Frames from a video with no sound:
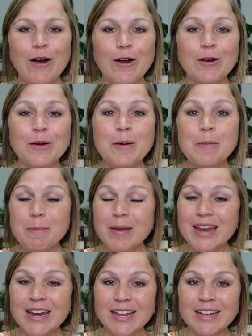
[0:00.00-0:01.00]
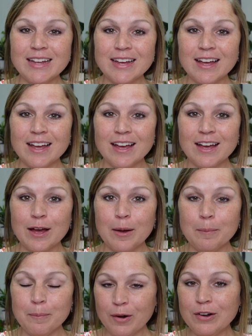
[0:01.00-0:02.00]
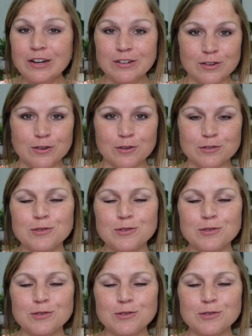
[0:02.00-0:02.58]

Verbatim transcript: our mini Bernedoodle.